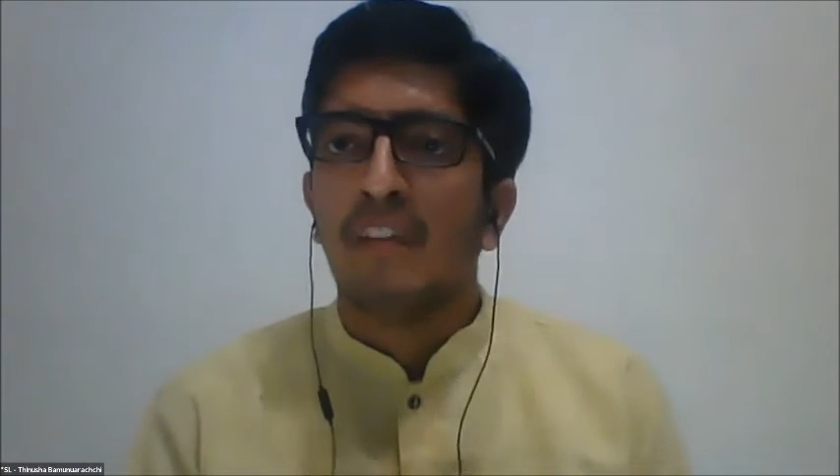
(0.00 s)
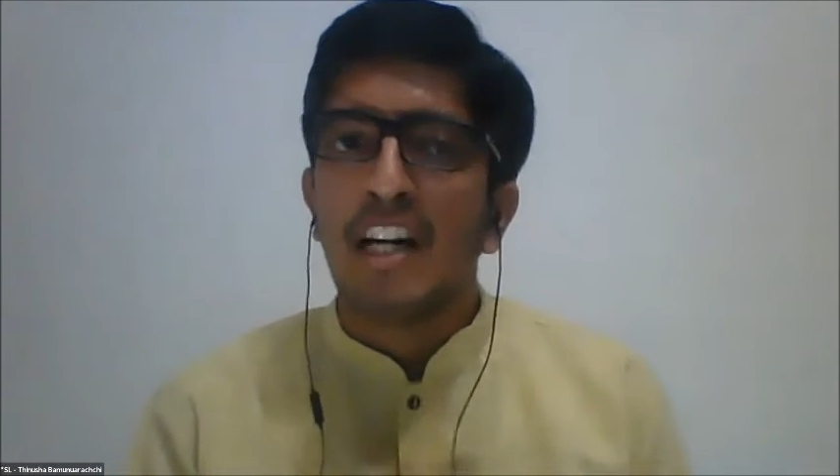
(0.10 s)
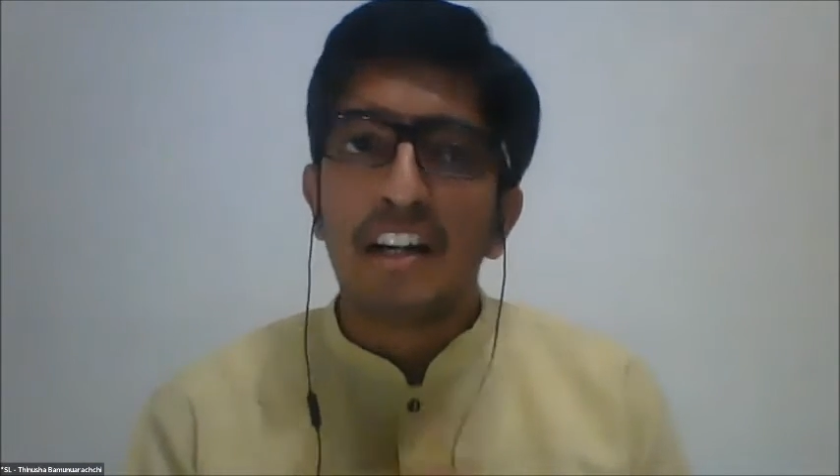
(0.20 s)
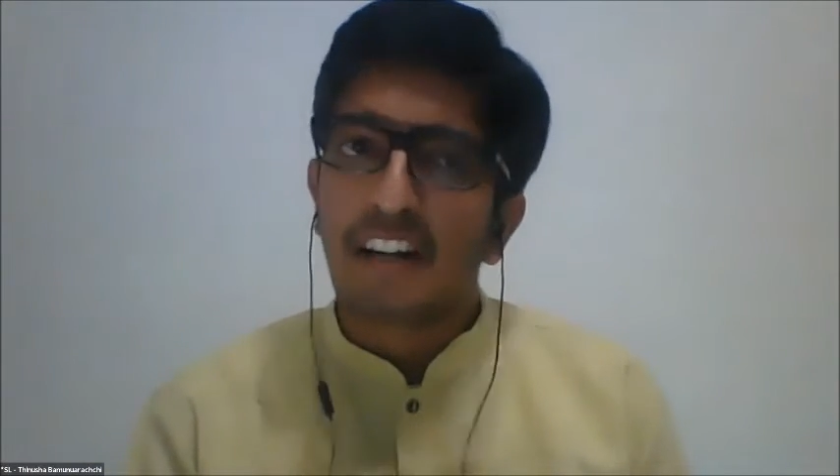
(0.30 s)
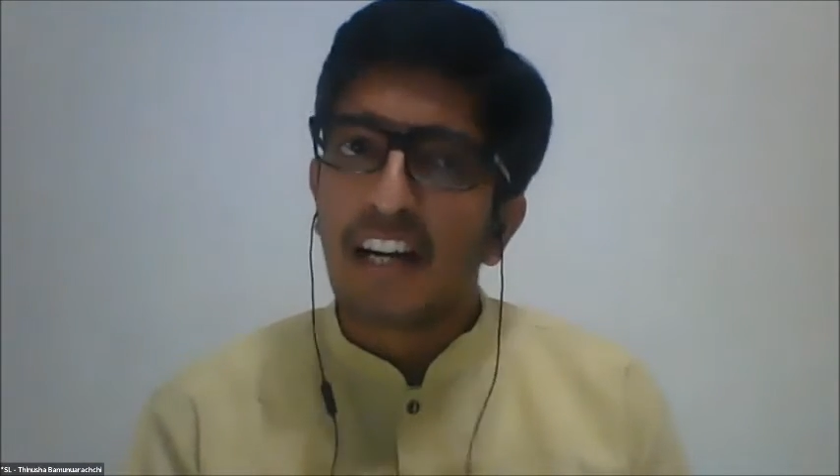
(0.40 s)

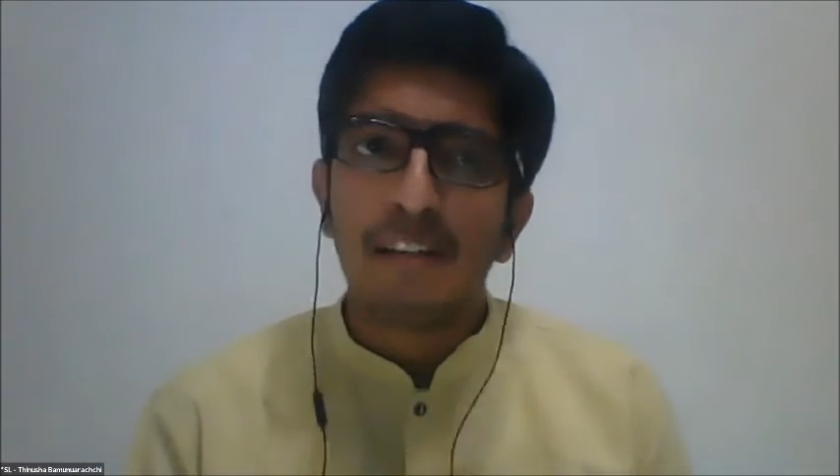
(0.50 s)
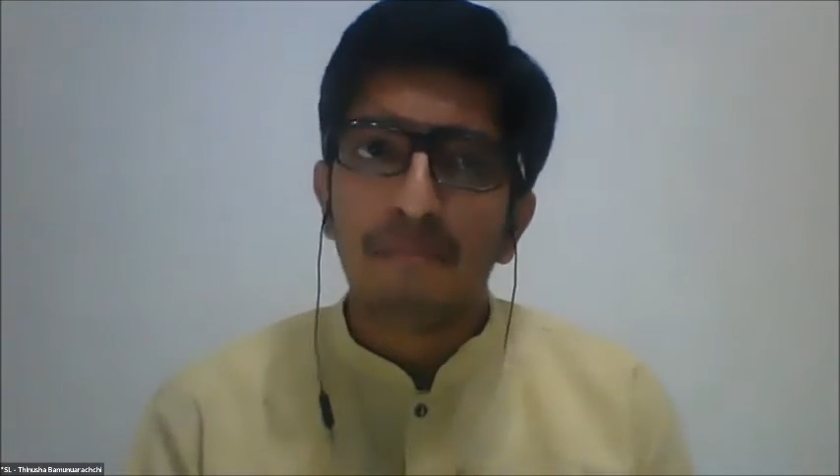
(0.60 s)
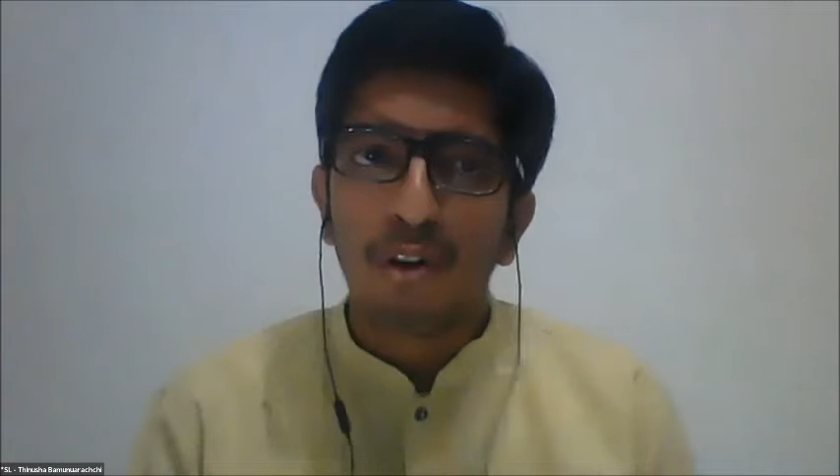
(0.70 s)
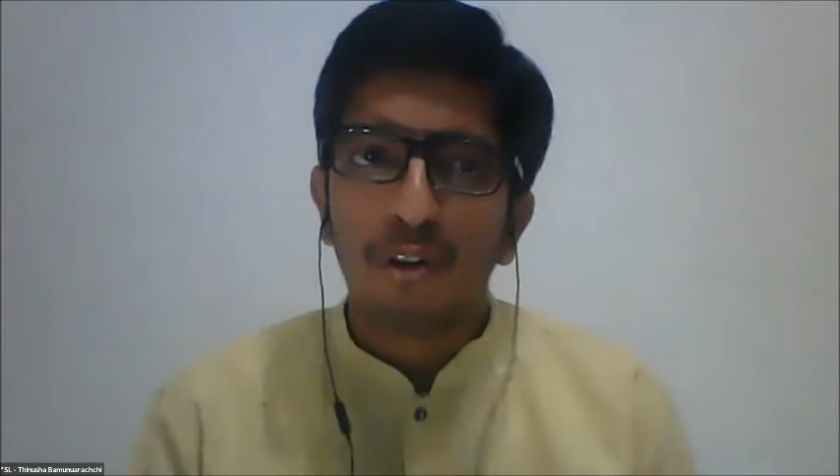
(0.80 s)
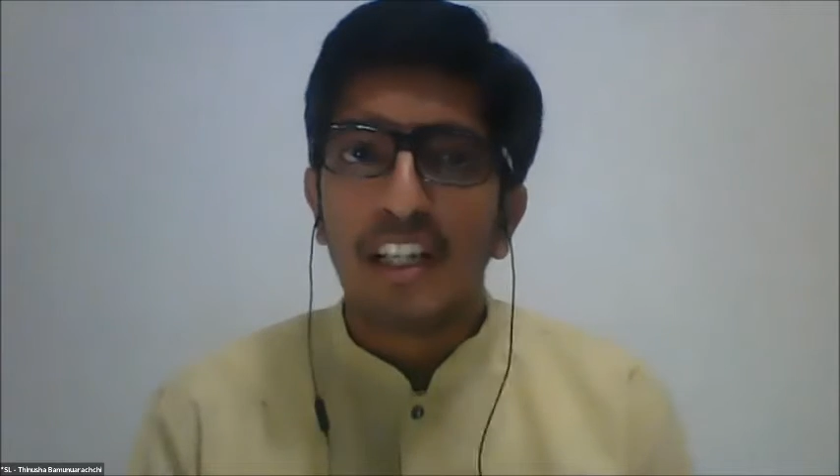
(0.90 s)
A
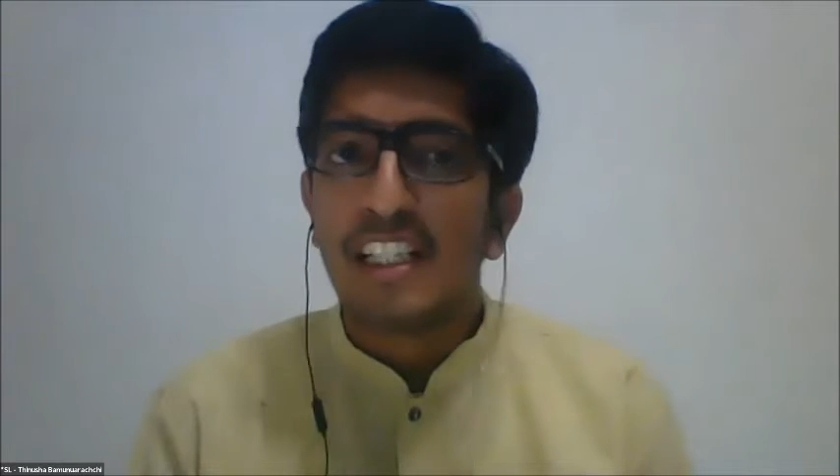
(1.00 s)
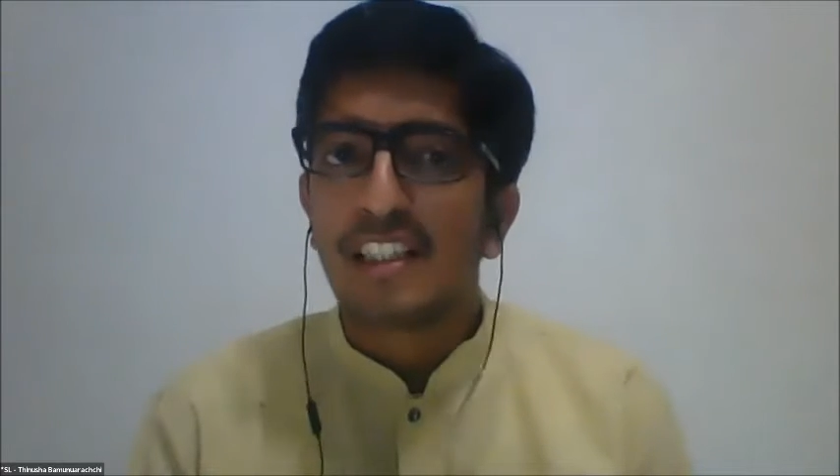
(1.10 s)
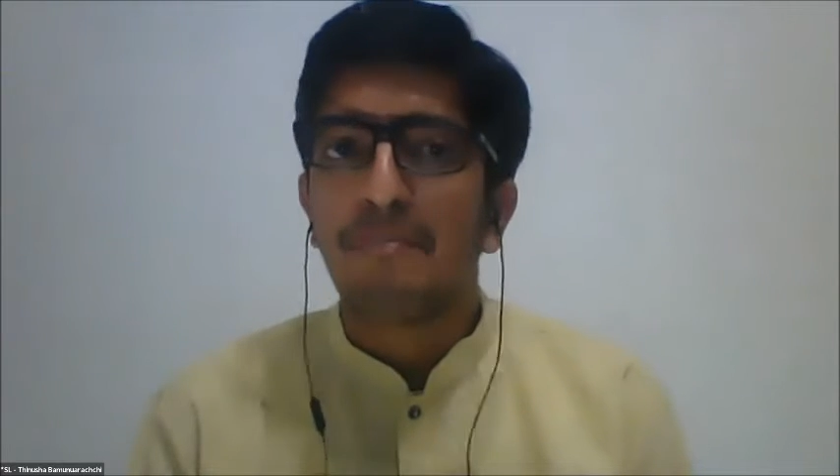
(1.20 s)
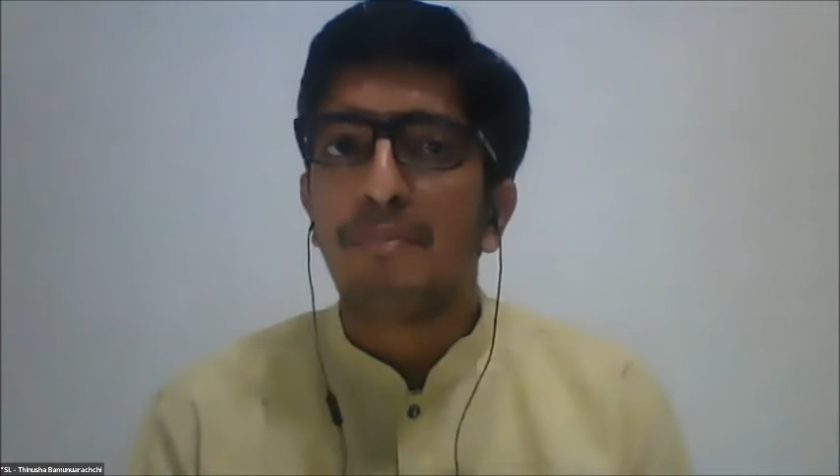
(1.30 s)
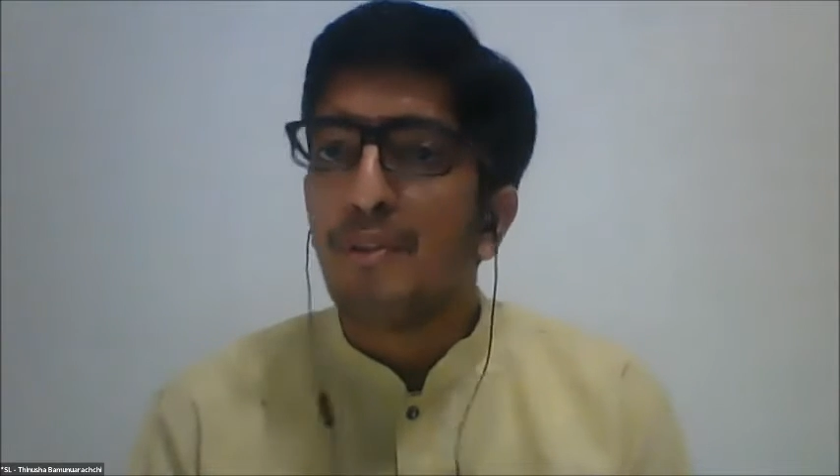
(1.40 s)
rainbow
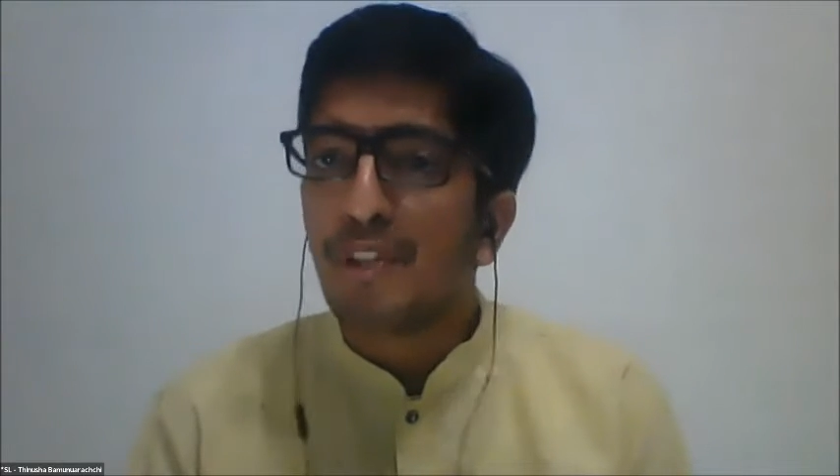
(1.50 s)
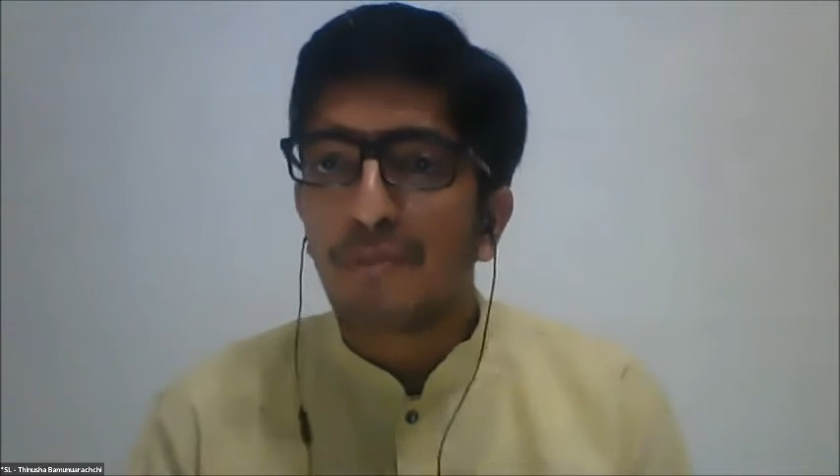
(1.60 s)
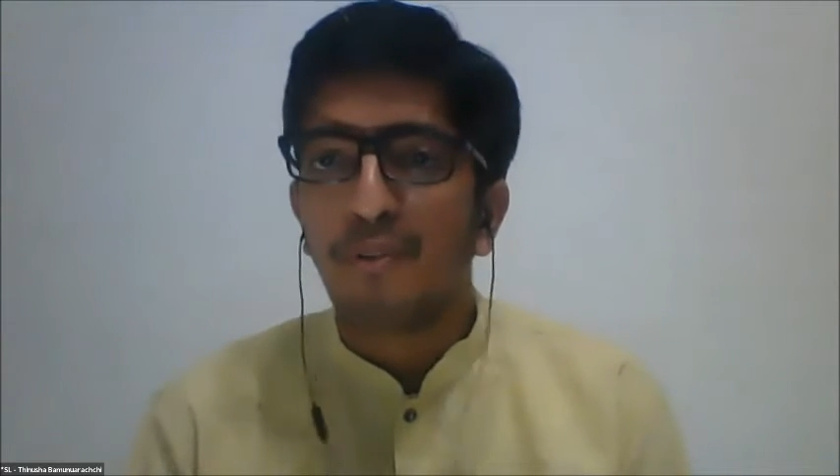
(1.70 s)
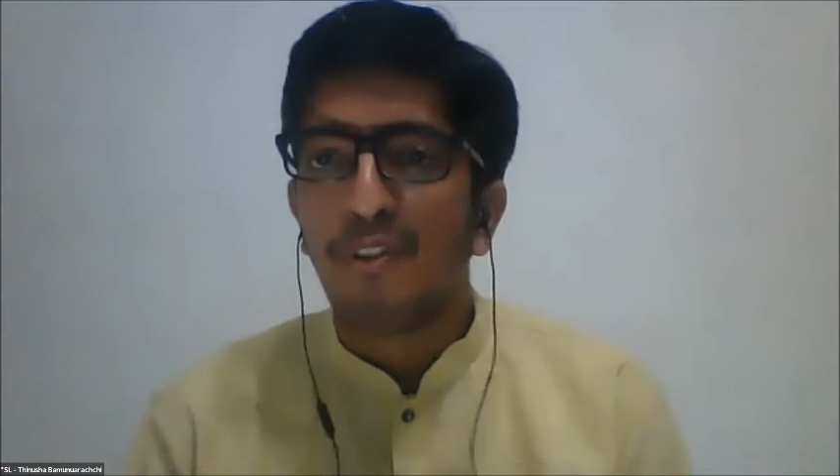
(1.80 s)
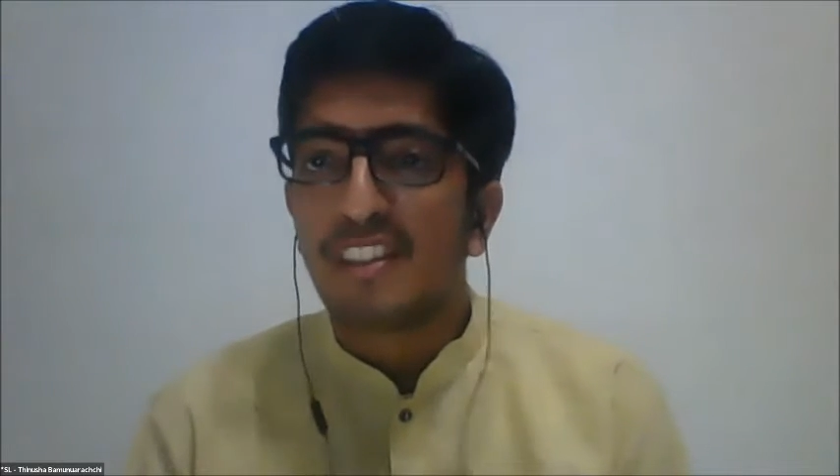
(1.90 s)
is a beautiful